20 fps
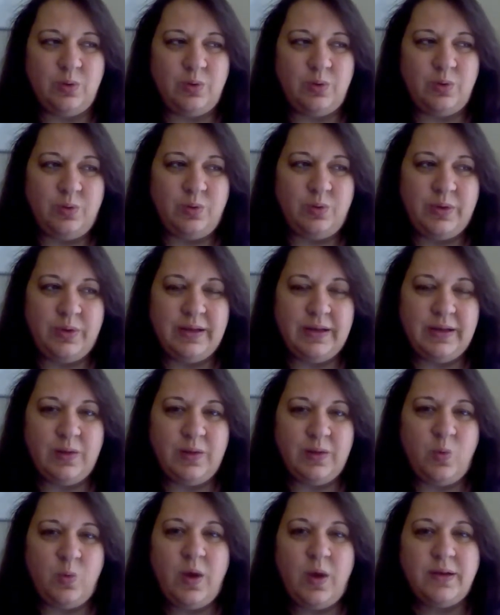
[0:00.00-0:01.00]
Really,
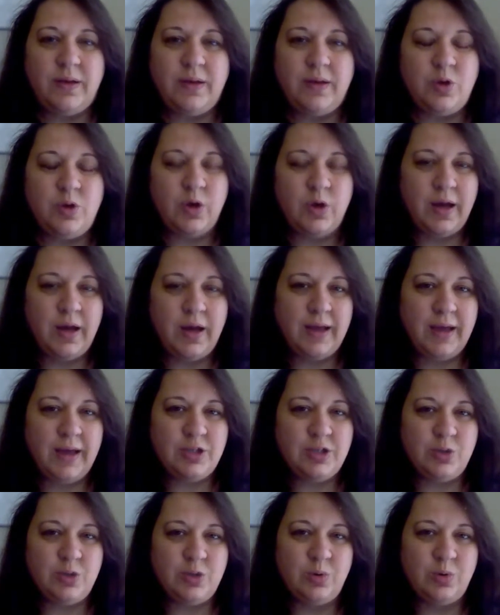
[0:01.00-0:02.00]
what could I
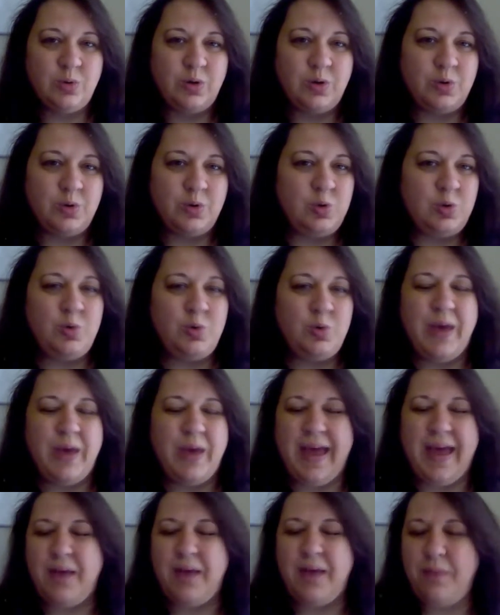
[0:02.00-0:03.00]
do, or who
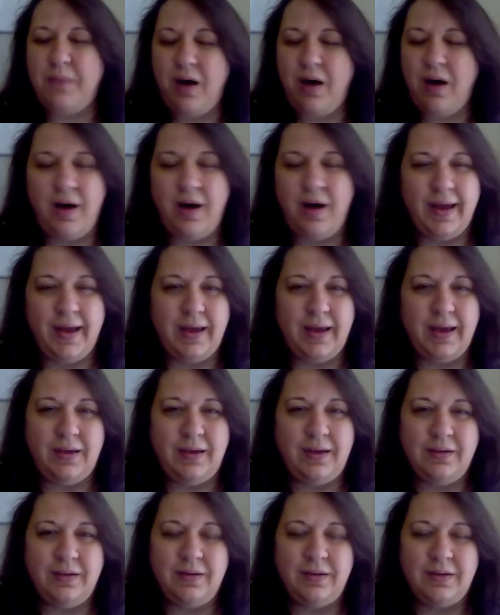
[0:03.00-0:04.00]
am I
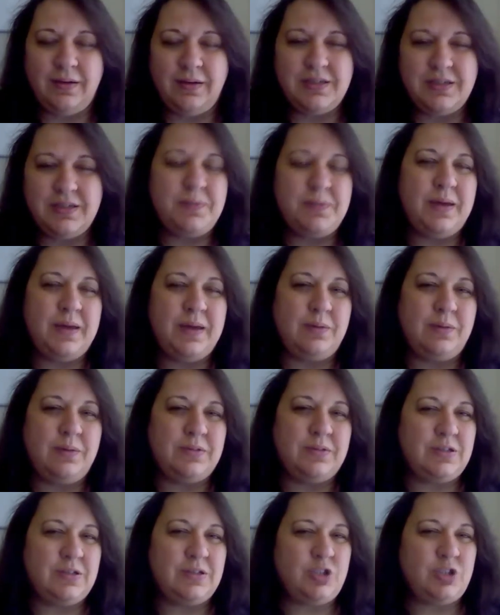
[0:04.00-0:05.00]
to be
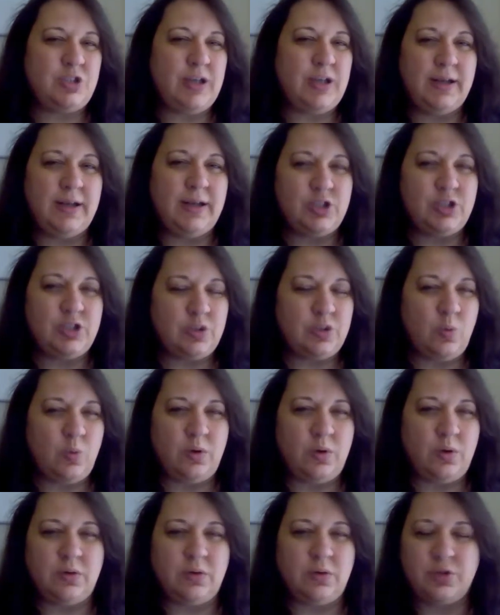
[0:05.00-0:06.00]
able to change the
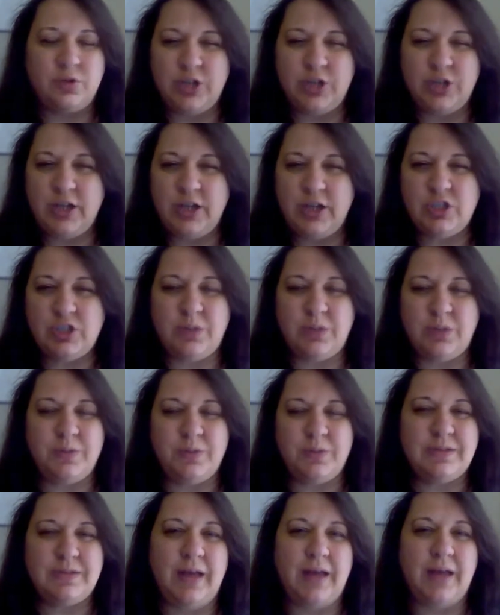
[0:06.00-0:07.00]
world or change
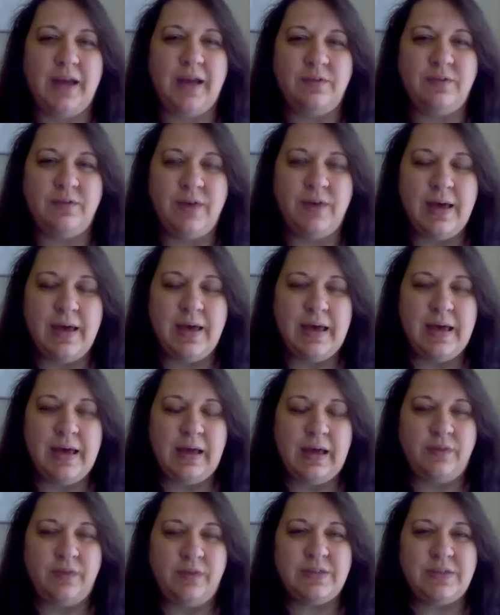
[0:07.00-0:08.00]
someone's life
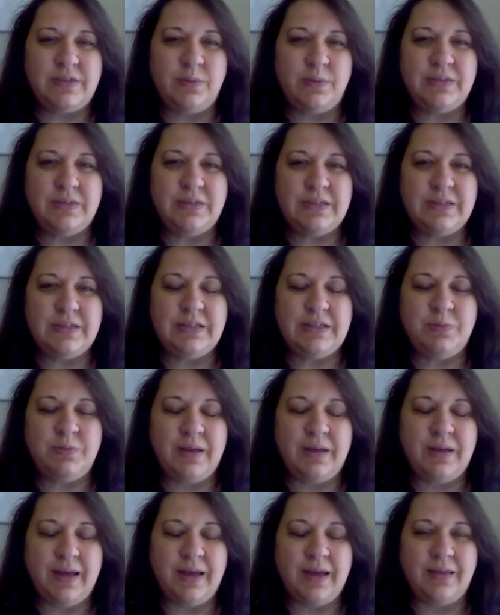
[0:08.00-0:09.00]
if someone sees
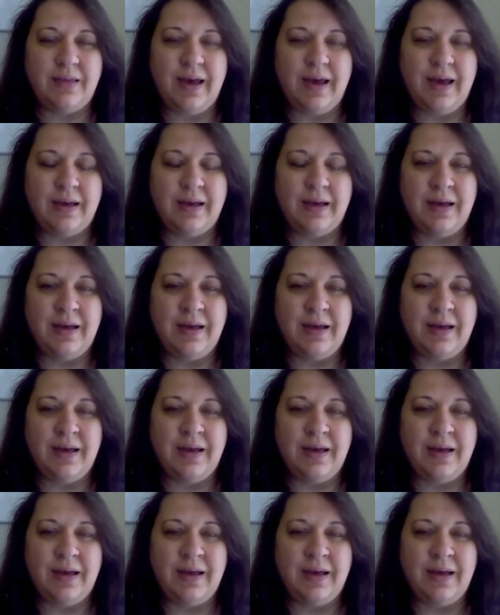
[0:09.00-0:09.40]
me like that?